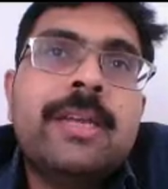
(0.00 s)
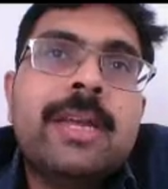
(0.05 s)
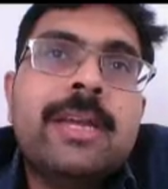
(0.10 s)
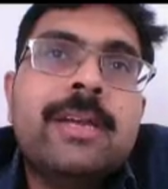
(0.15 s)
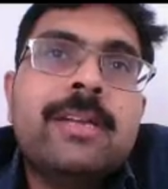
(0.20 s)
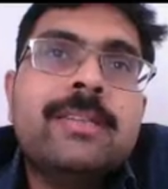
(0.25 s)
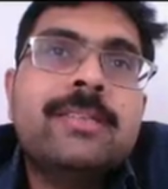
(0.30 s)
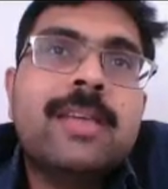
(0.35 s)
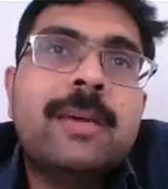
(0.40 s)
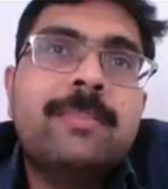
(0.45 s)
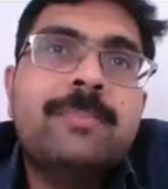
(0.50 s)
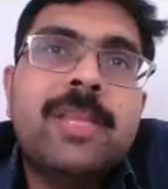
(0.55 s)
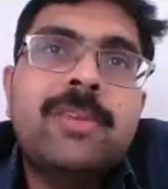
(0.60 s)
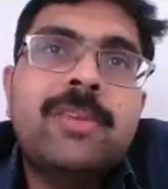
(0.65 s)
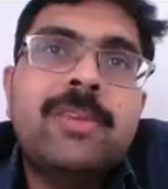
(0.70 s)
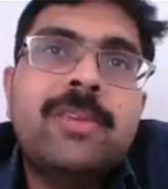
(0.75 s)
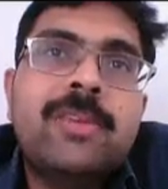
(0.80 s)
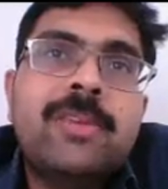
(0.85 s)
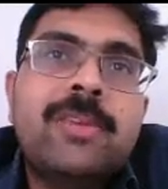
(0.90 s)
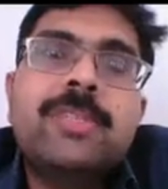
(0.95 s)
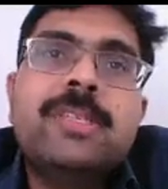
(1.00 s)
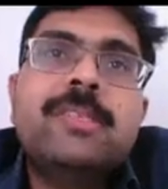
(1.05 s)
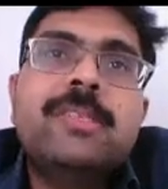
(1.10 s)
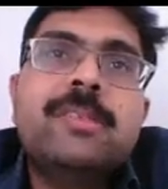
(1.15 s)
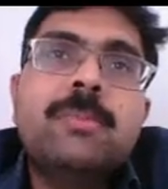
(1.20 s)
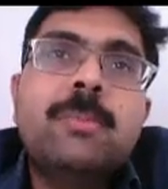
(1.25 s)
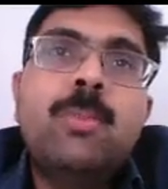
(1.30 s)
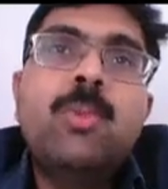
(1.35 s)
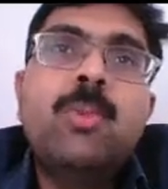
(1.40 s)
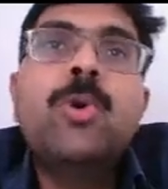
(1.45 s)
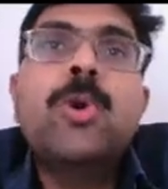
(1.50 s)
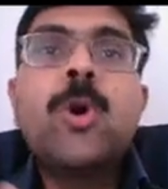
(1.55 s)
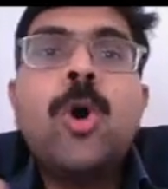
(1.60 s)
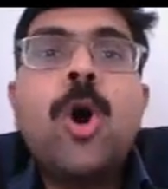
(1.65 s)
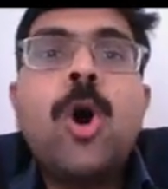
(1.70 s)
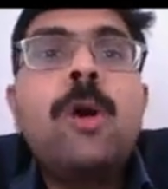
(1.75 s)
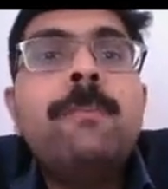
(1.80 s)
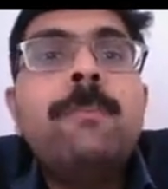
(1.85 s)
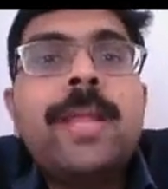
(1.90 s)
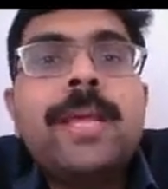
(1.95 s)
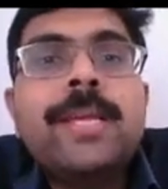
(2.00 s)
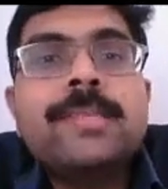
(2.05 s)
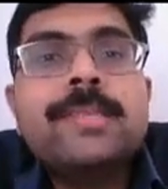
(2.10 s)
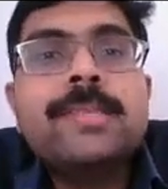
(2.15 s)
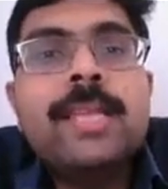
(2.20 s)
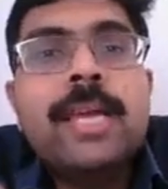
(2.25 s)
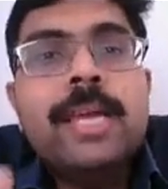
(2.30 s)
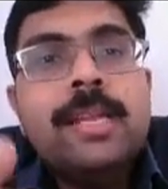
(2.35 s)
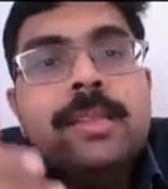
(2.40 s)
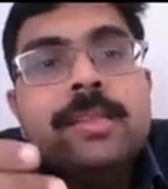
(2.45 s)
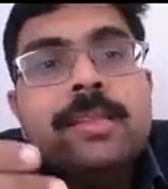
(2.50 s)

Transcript: something which is more complex